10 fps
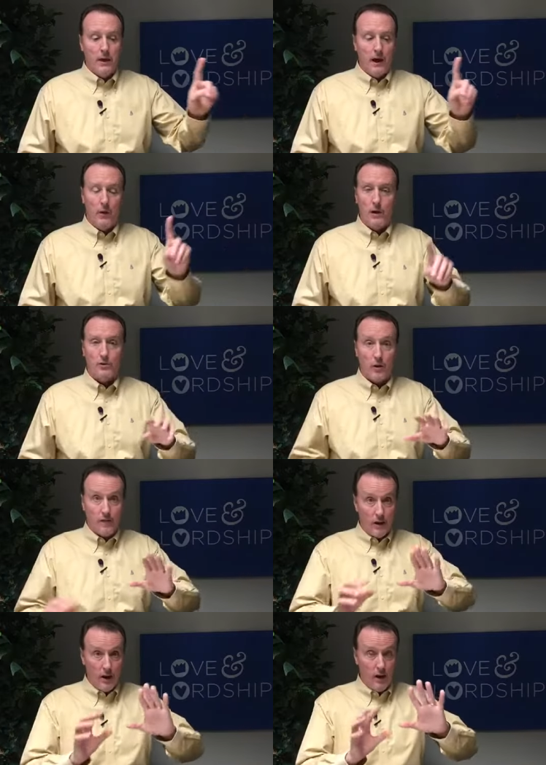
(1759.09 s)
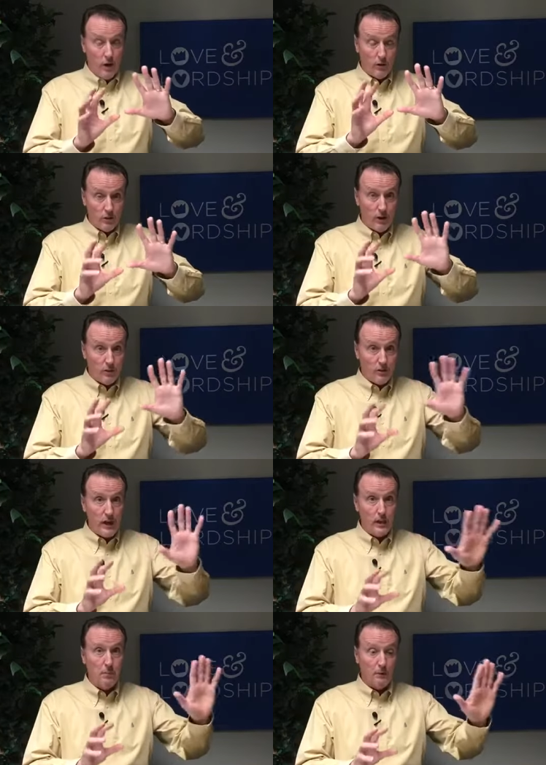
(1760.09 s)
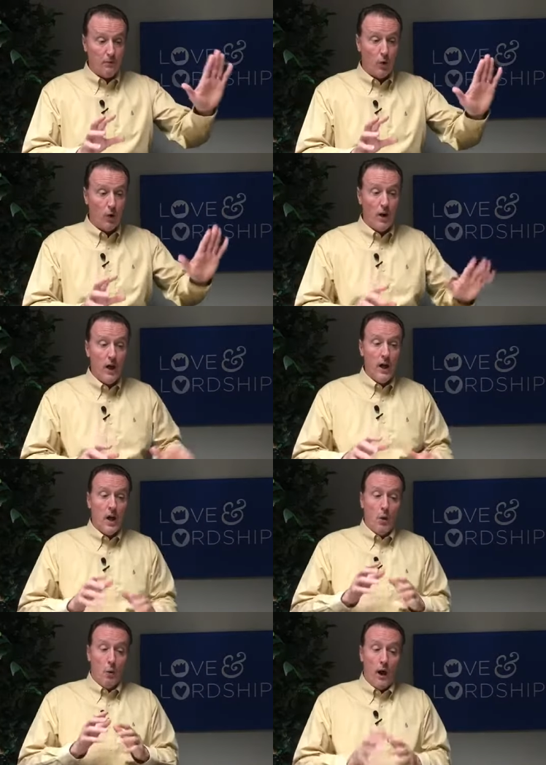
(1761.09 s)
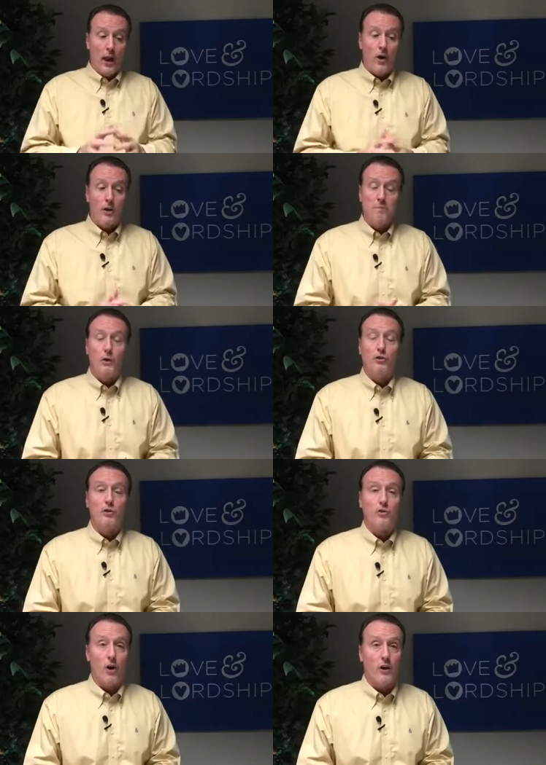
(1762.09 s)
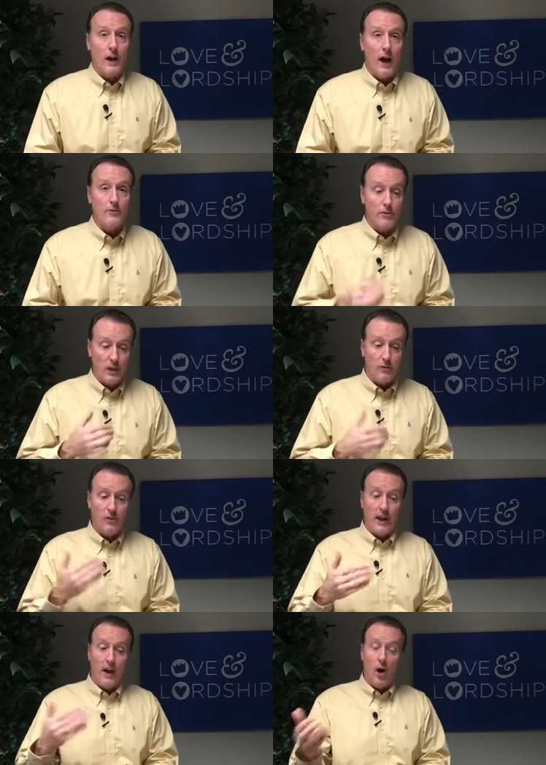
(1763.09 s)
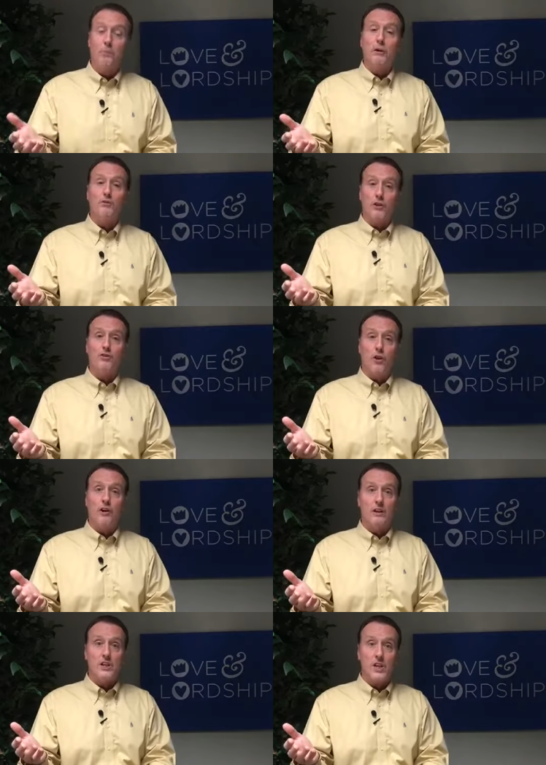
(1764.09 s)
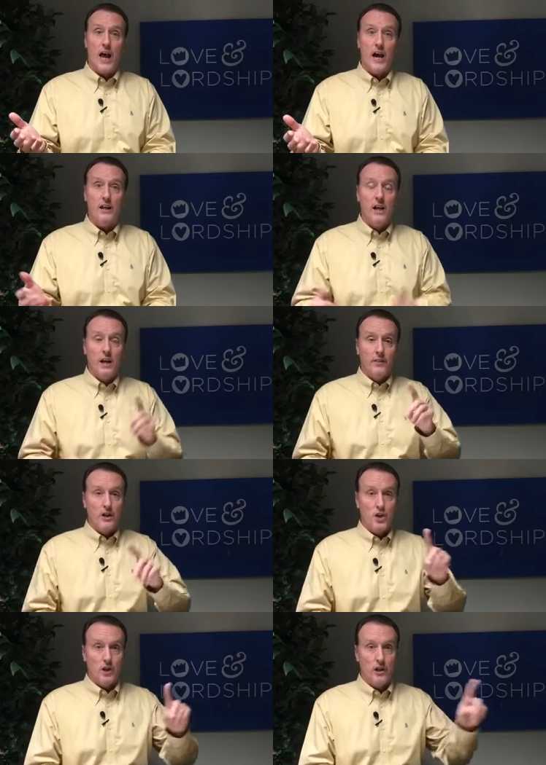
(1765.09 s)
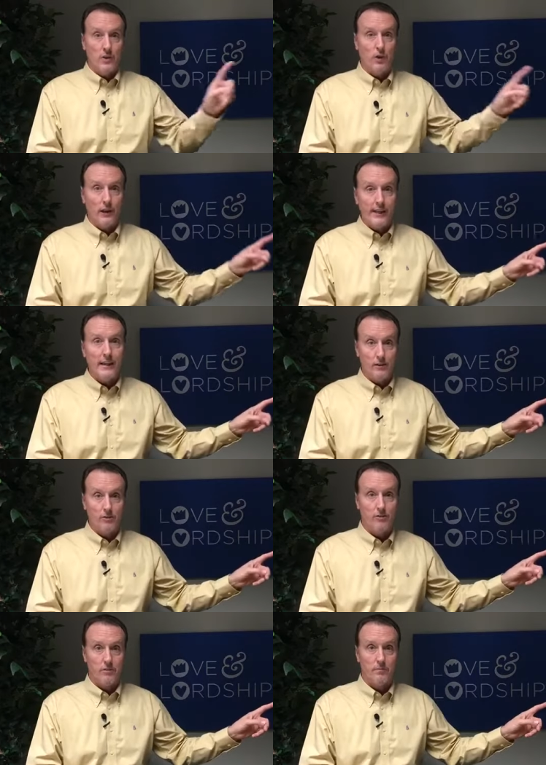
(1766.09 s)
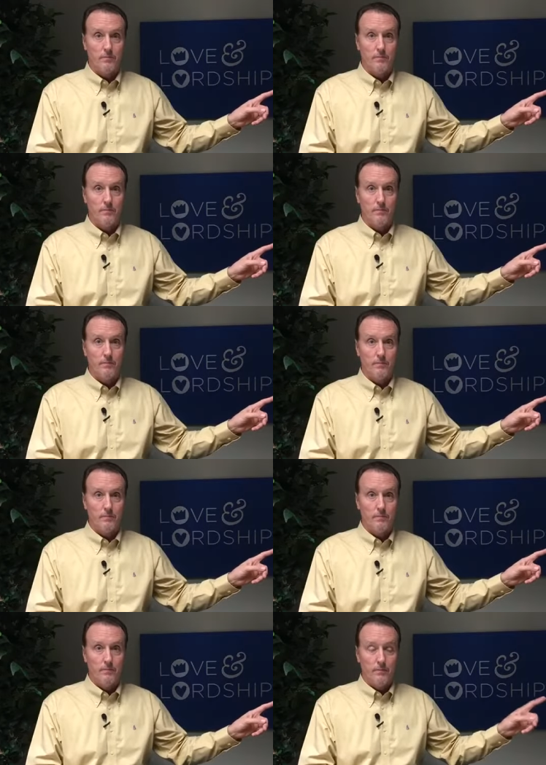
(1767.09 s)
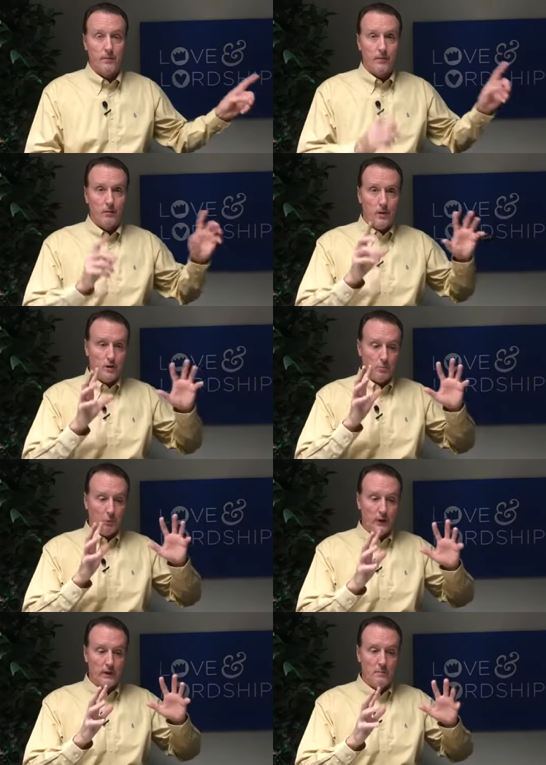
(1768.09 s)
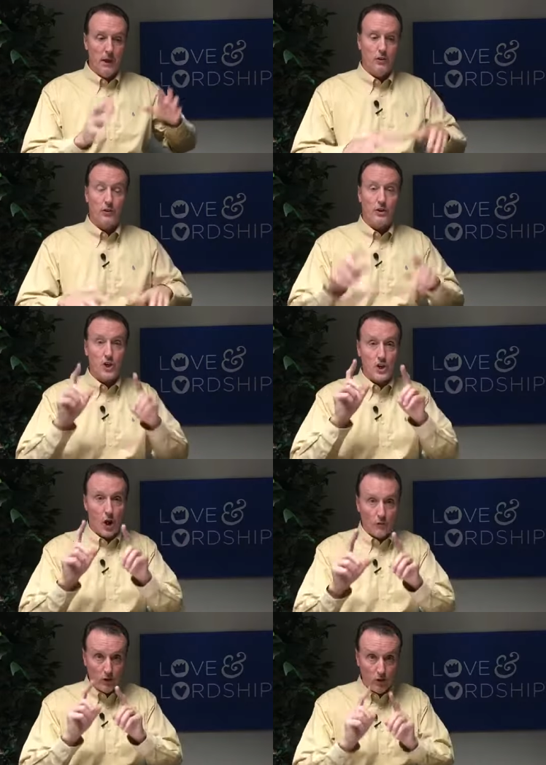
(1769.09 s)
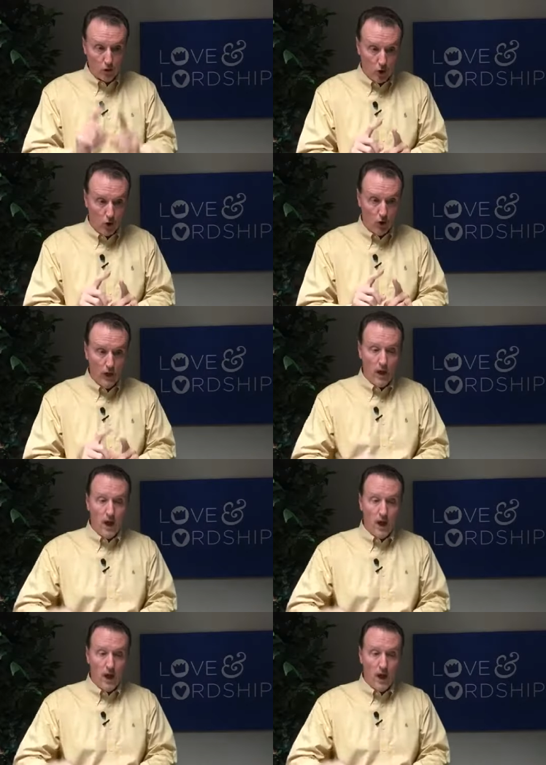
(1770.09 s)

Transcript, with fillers: However, however, as I've stated before, while our emotions are God's gift to help us discern and decide, they should never lead us. We should bring them under the self-control